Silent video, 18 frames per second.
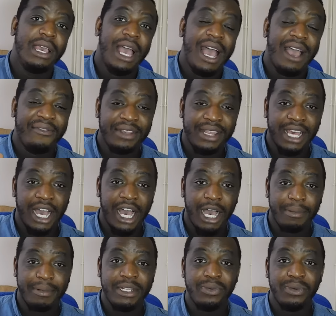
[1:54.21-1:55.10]
Having that
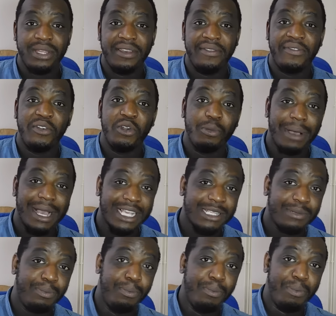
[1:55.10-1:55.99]
option with your
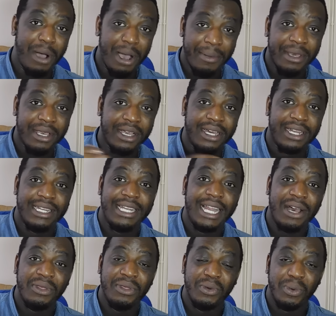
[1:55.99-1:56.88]
fullbacks bombing on
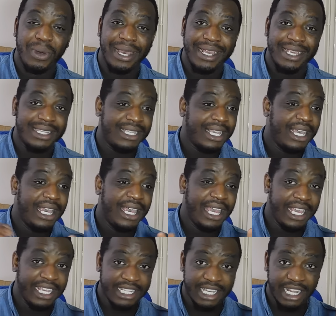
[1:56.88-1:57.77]
down the wings
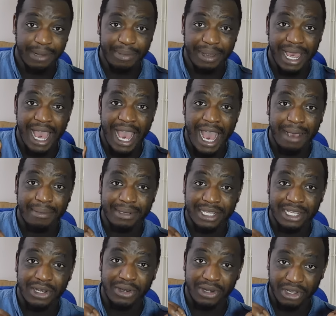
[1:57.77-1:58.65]
is going to be
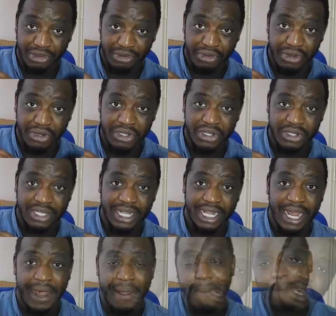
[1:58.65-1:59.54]
absolutely crucial to
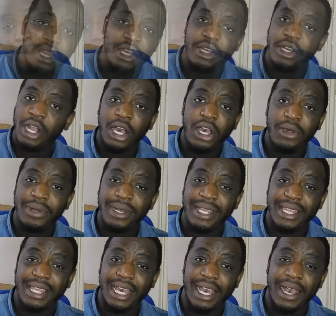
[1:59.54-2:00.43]
that. Not
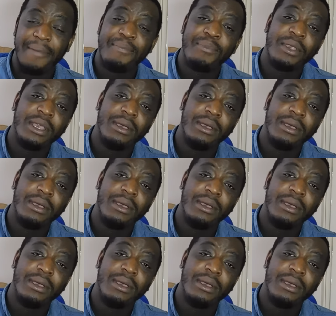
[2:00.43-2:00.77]
only that,